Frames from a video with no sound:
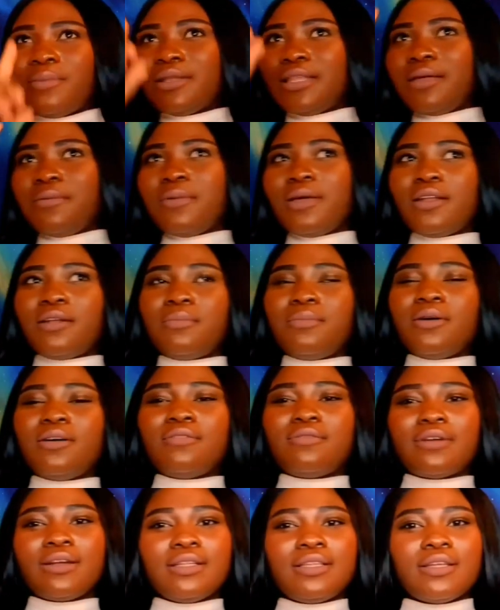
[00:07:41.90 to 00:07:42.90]
But that man
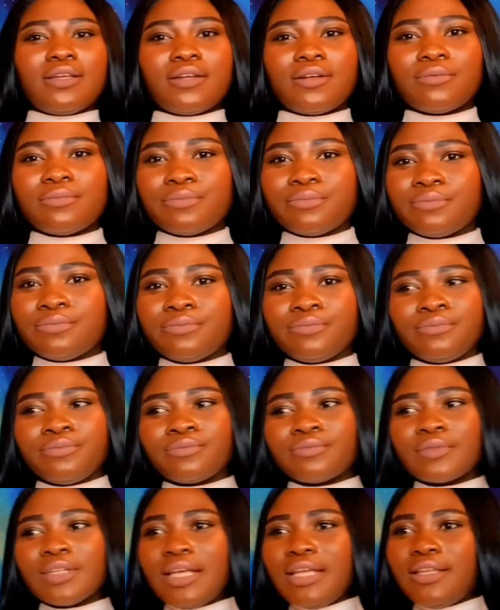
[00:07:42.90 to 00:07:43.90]
above right there,
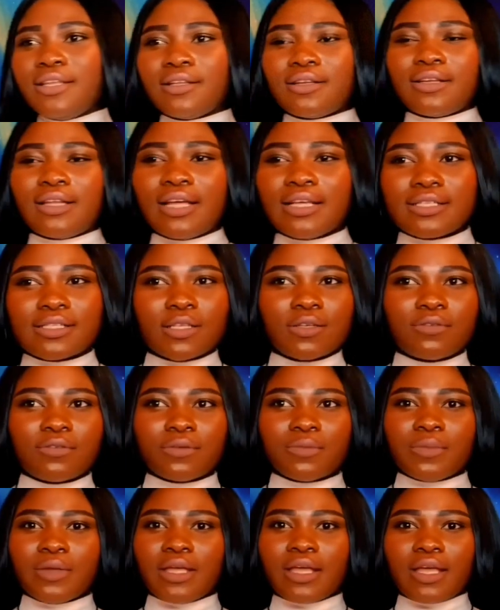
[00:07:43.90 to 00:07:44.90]
he did a lot of stuff
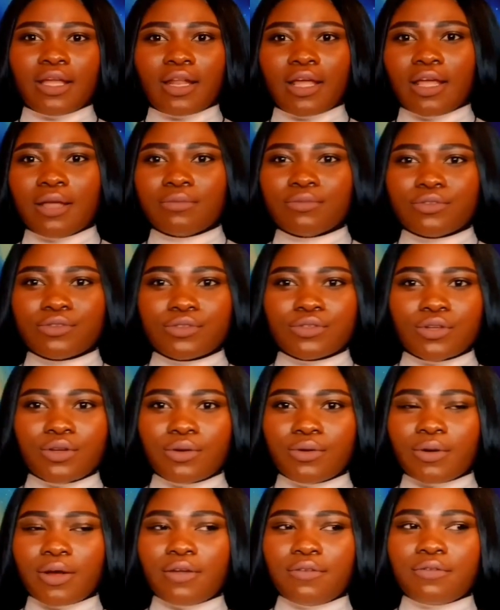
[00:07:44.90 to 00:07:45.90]
for me, and I am just so
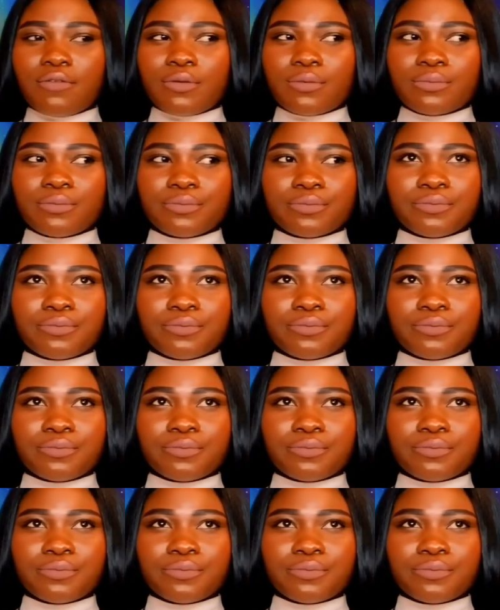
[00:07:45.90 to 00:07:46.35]
grateful.